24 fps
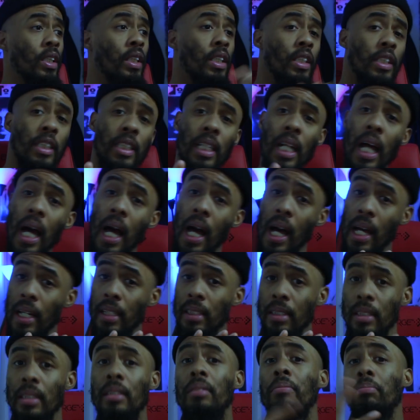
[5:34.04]

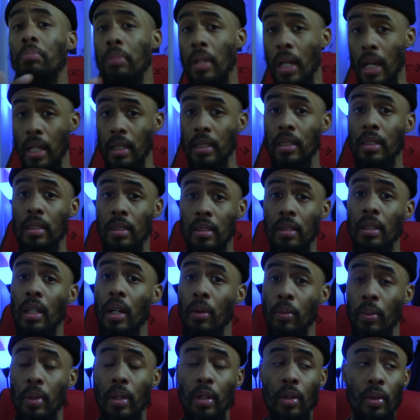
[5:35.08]
Slides, yes,
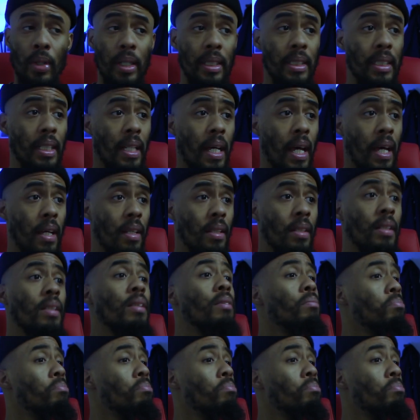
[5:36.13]
can we agree to that?